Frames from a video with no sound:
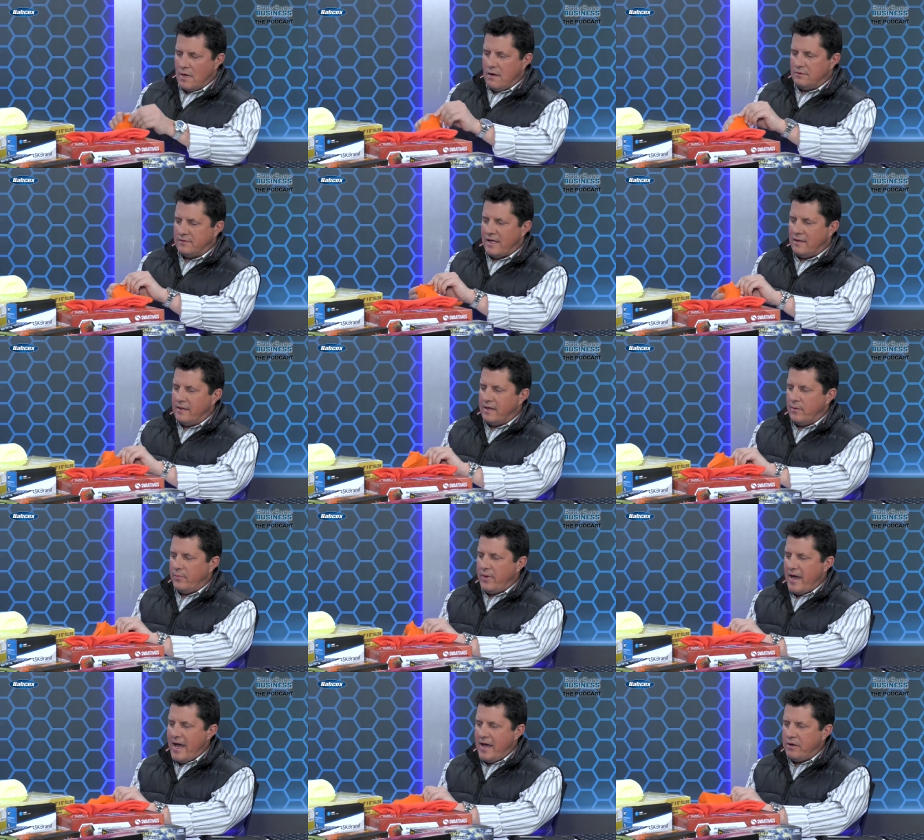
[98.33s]
Wow, it's got like a
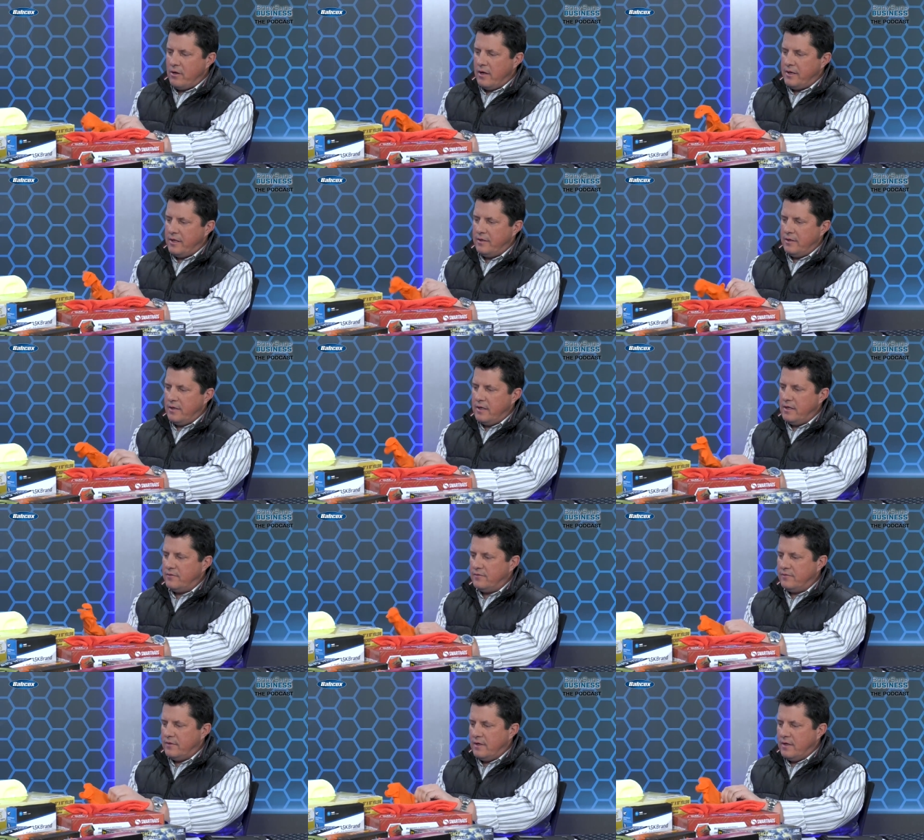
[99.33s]
pad on it. And
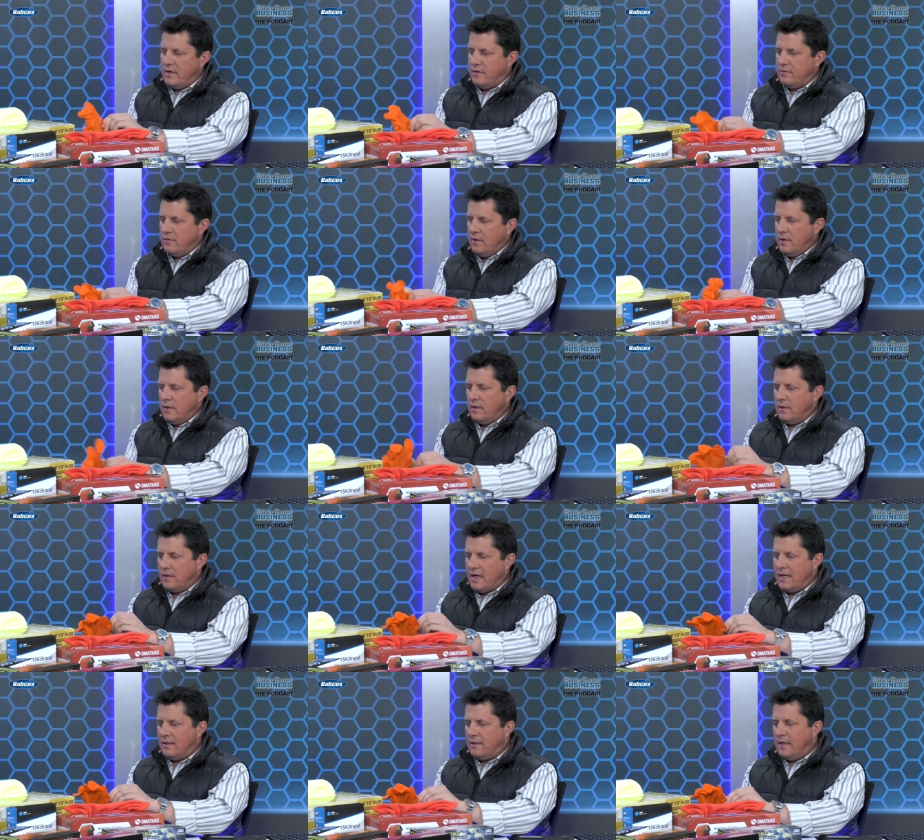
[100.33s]
it's
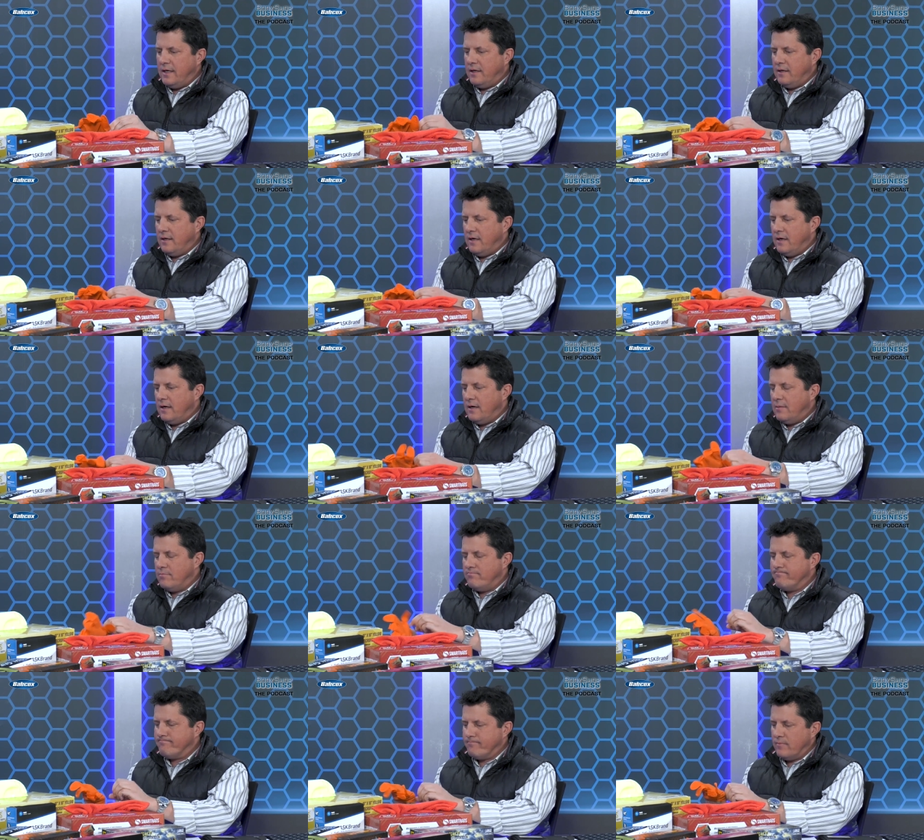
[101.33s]
got like, I
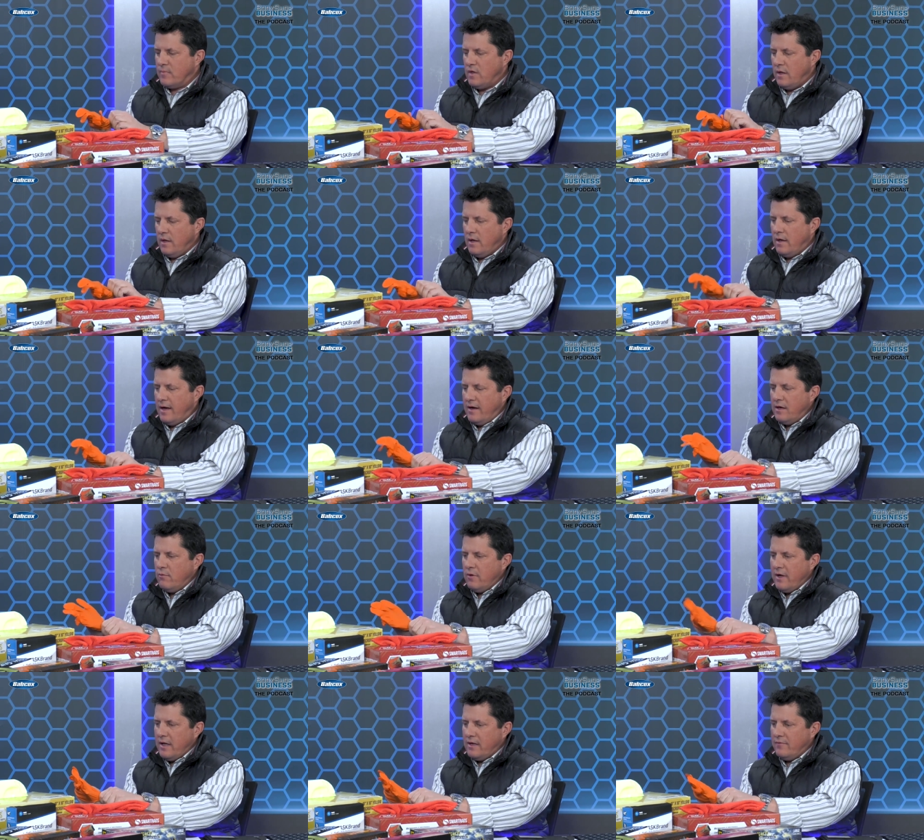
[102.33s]
don't know
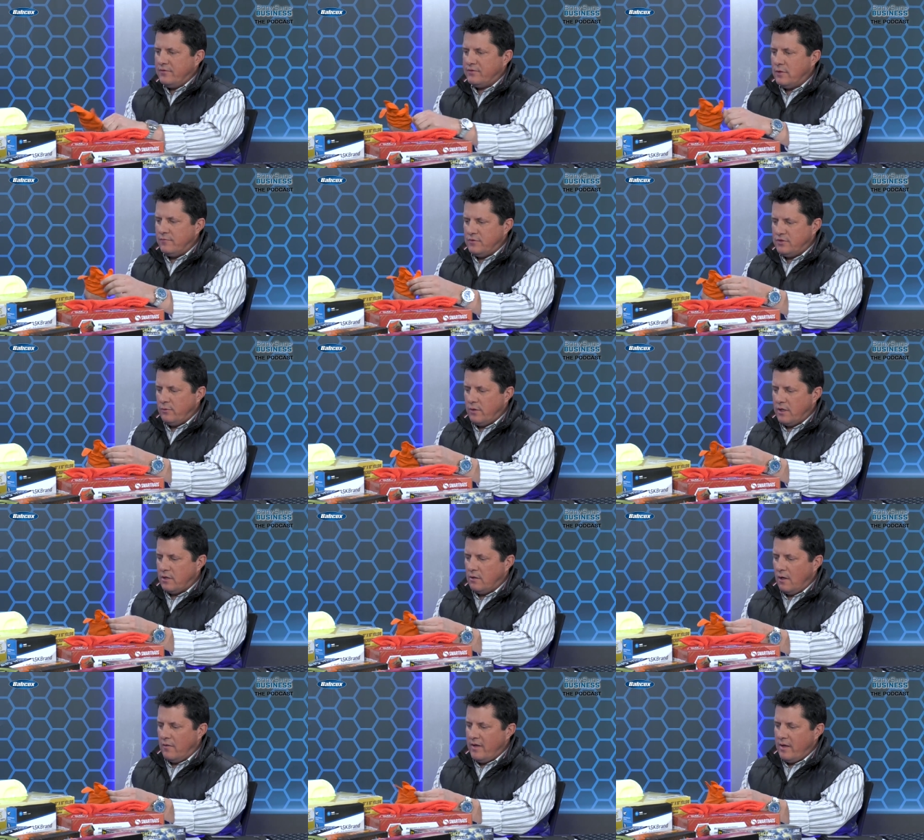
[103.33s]
what kind of surface you want
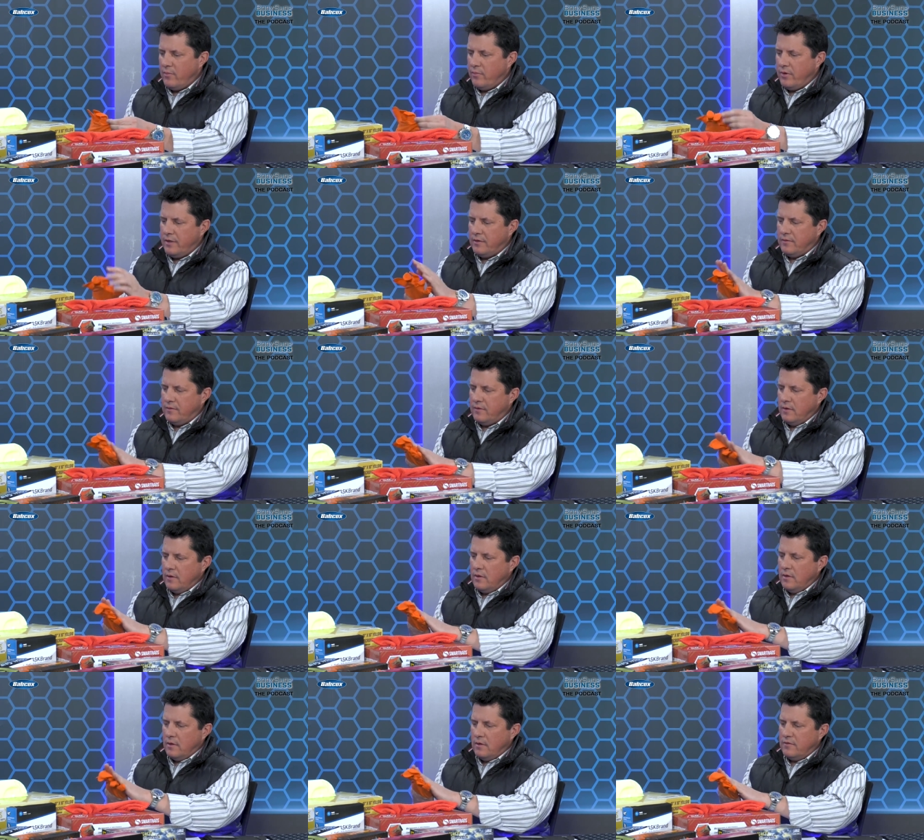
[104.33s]
to call that, but
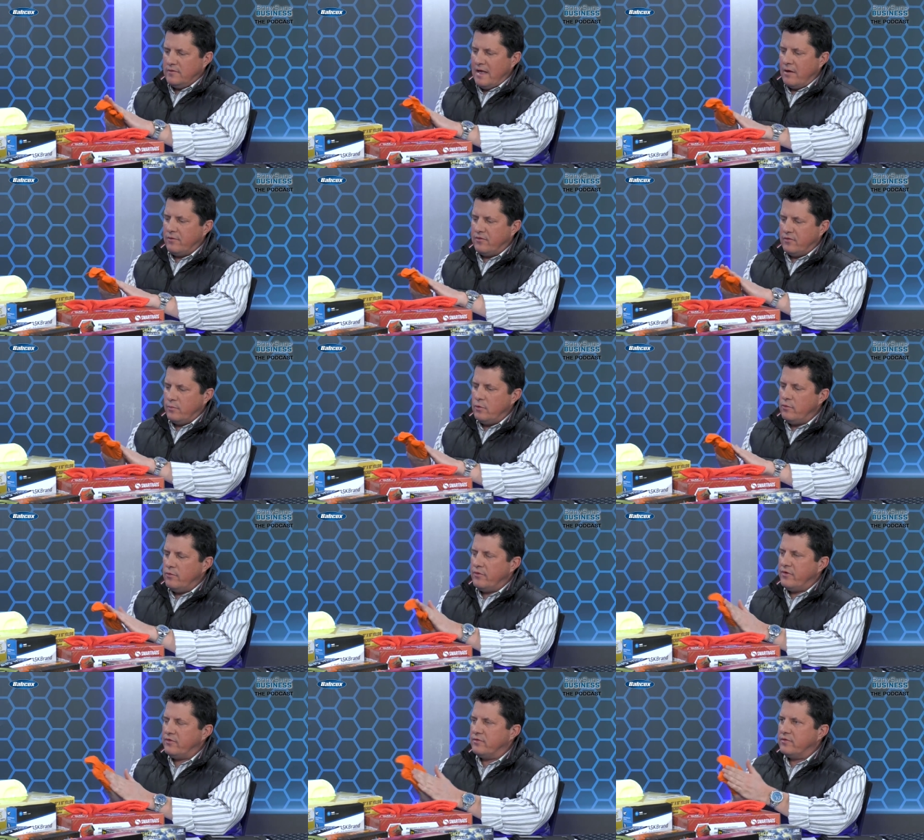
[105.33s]
it's not
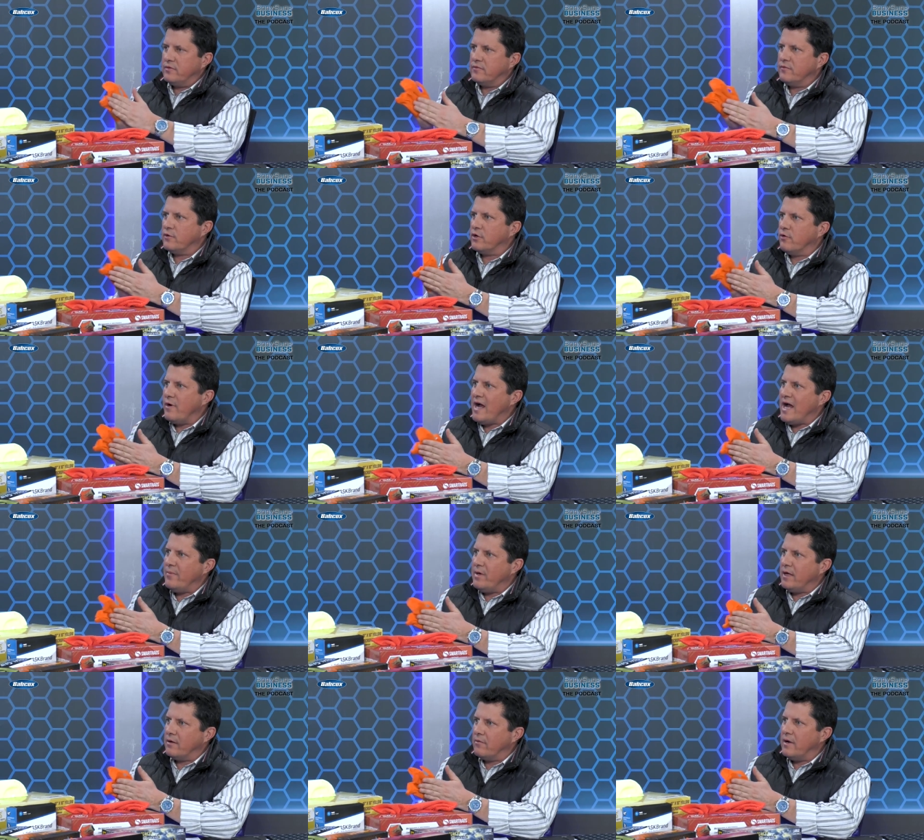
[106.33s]
smooth, it's for
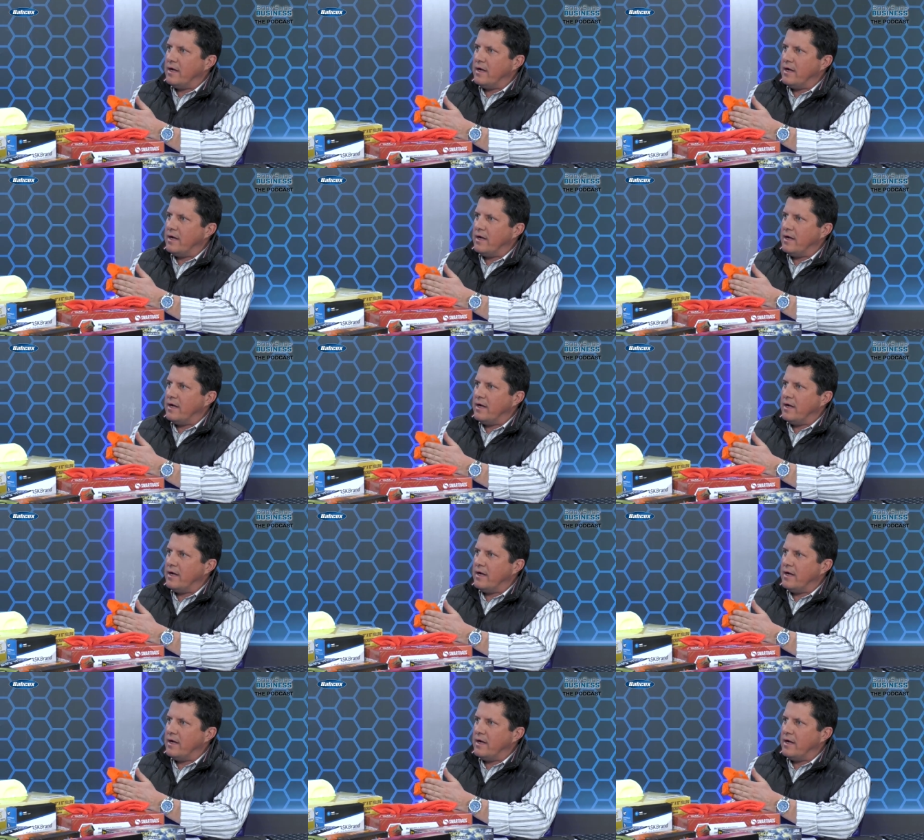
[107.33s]
grabbing,